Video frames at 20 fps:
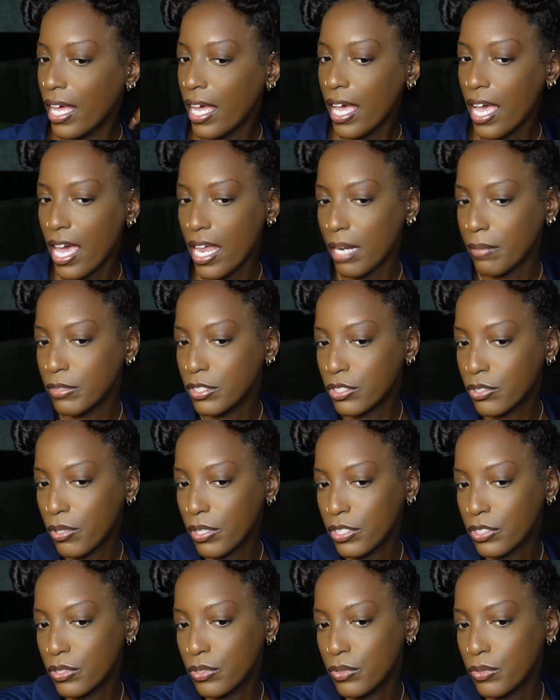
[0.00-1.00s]
and I'm just
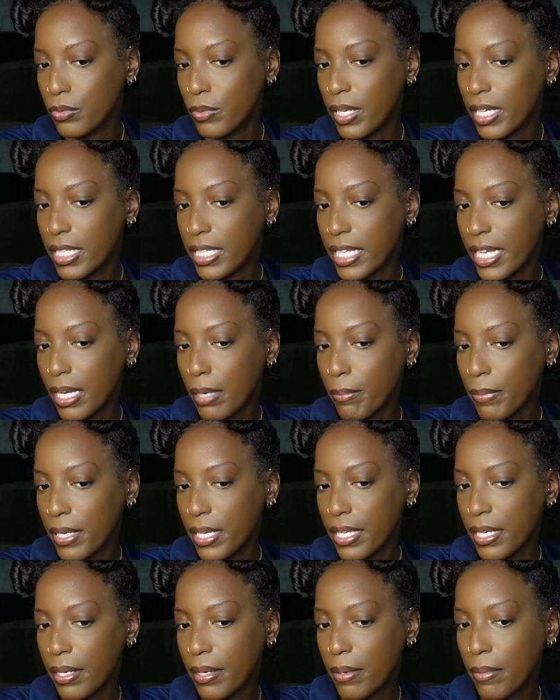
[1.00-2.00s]
going to
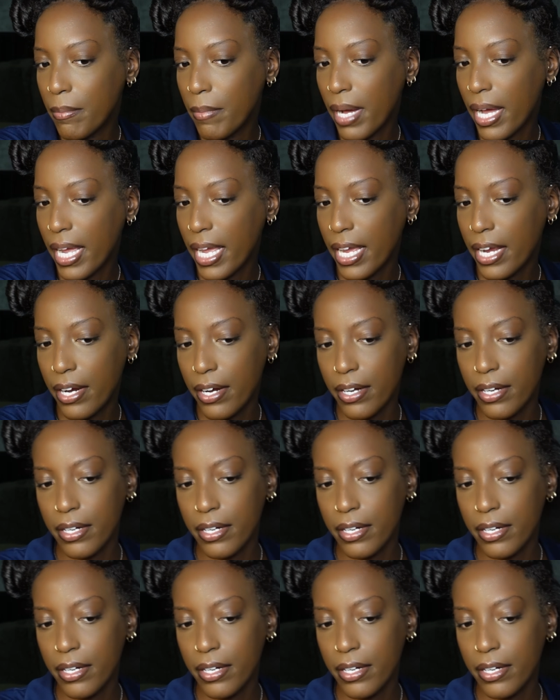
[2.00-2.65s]
dampen my hair.